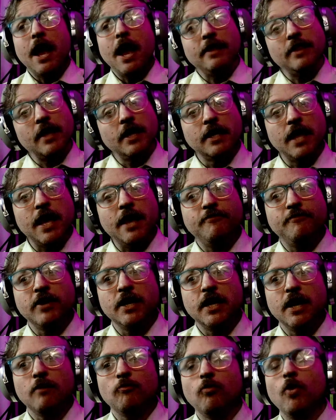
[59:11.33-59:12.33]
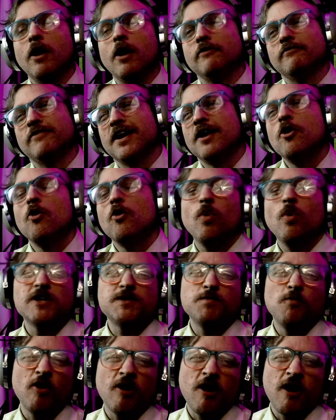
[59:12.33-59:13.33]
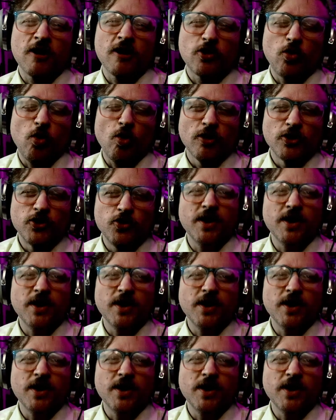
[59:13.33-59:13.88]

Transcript: And then they even get, well, what's more hardcore,